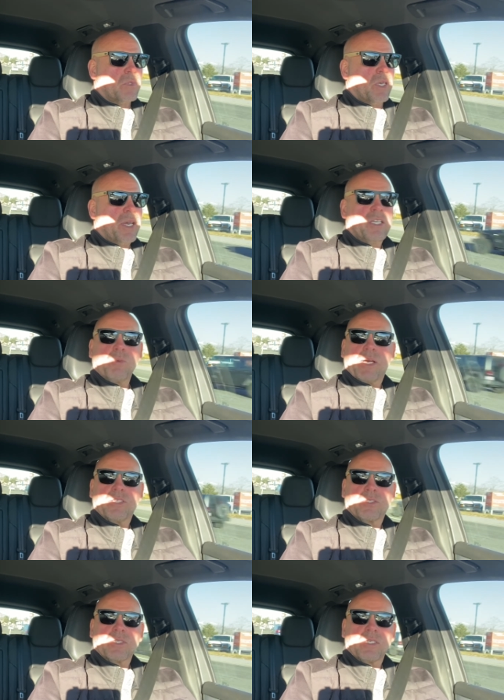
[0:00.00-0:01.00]

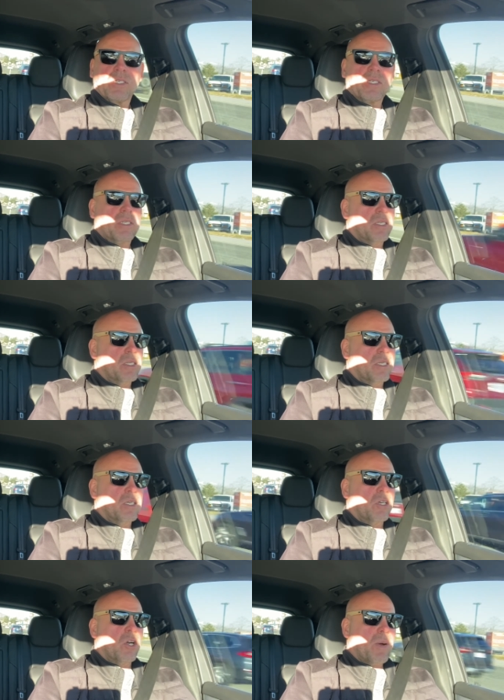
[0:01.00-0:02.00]
anyways,
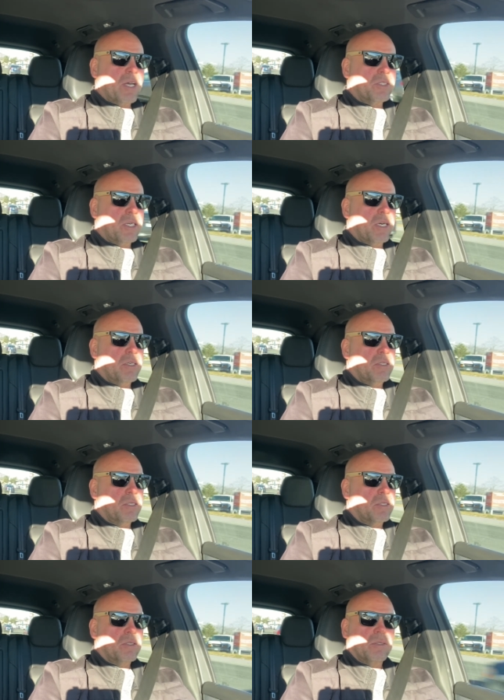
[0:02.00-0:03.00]
go out there,
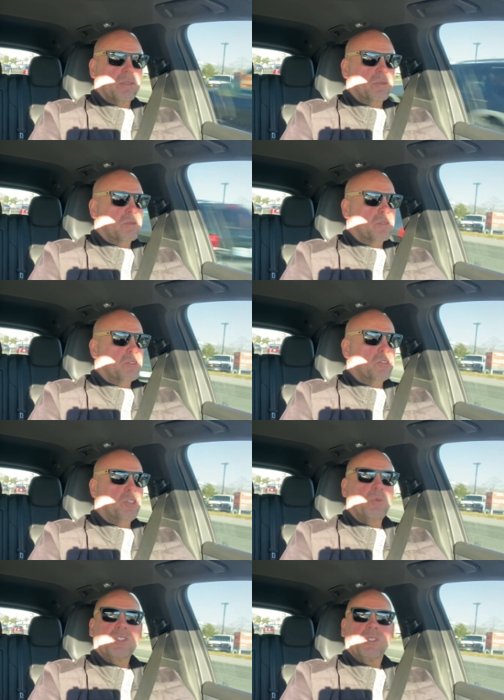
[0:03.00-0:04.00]

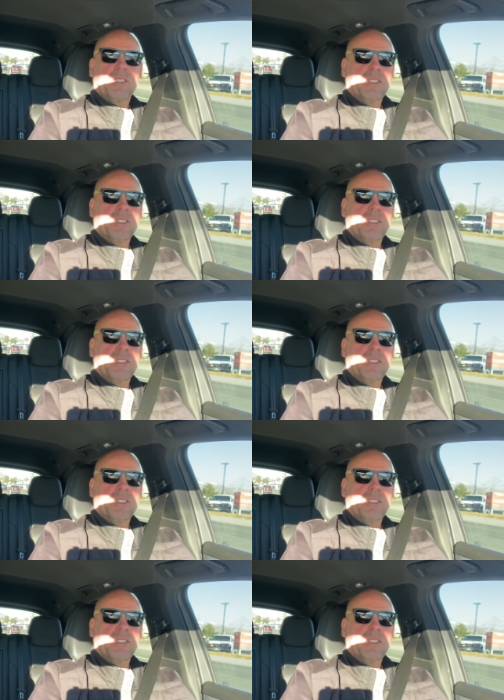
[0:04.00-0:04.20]
do what you need